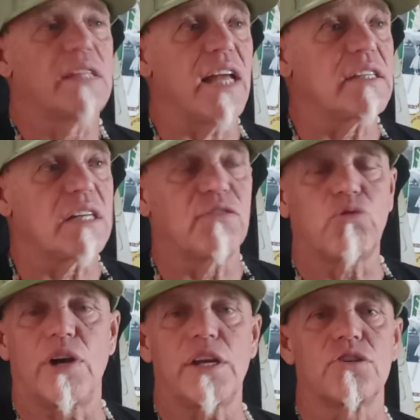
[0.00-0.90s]
That stuff
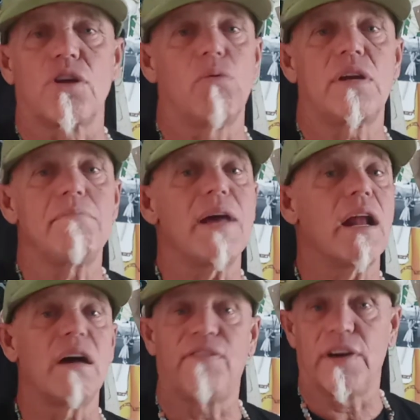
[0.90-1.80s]
20 years ago wouldn't even been
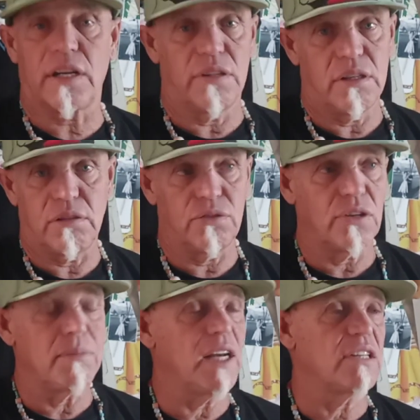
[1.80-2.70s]
on fucking the news.
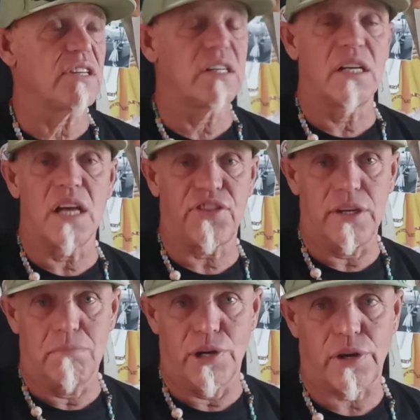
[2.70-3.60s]
I mean, it's a
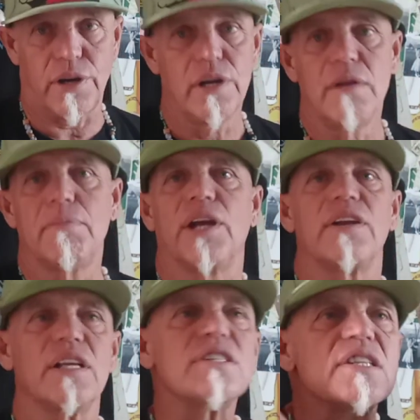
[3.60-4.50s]
nothing burger.
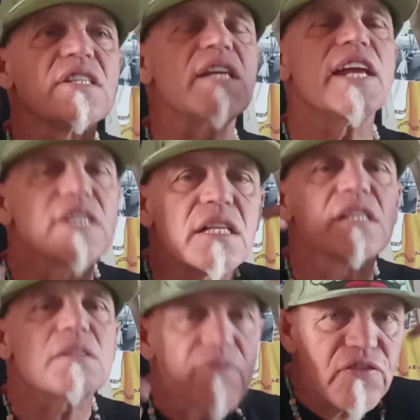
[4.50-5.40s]
But it's
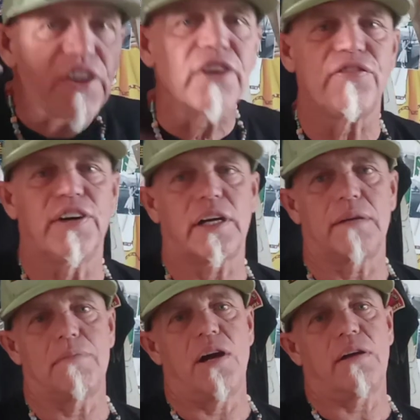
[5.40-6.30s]
sensationalism, fear
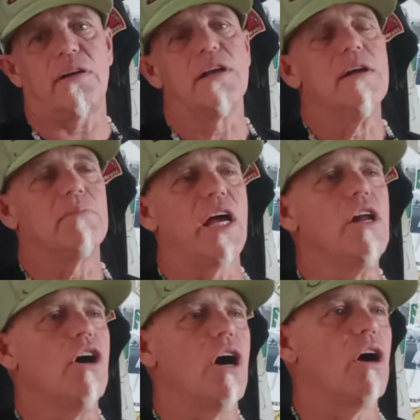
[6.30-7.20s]
fucking mongering.
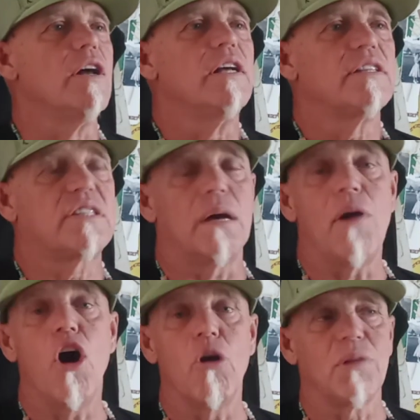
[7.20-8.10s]
Plan, oh, some
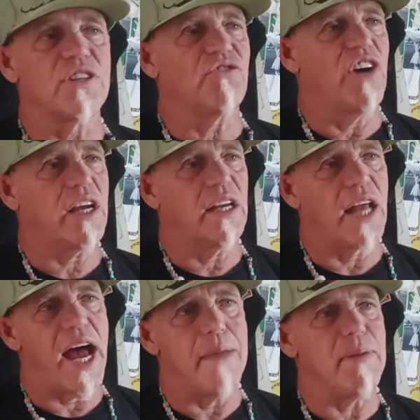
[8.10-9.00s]
homeless fucking
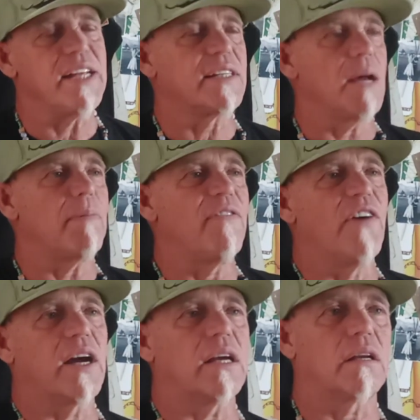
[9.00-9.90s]
guy beats up a
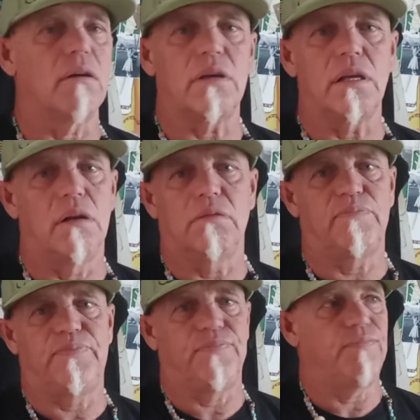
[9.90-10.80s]
fucking, you
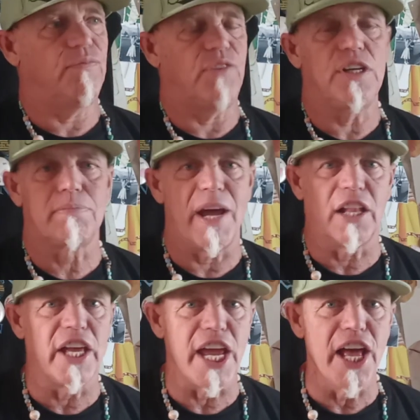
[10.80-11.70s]
know, he's
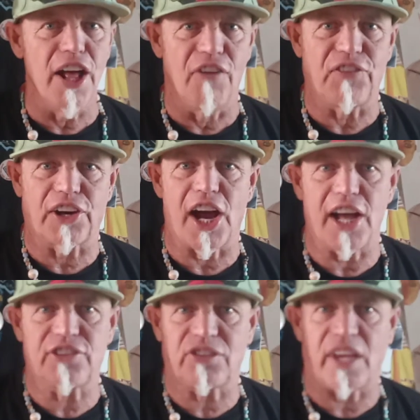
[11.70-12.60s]
mentally ill, for
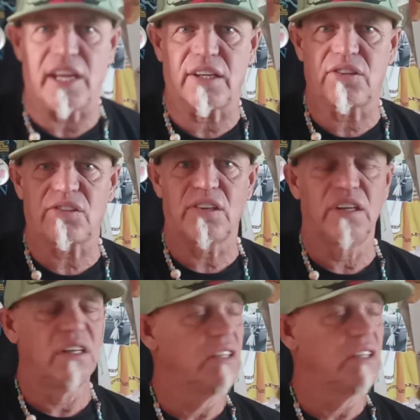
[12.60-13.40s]
God's sakes.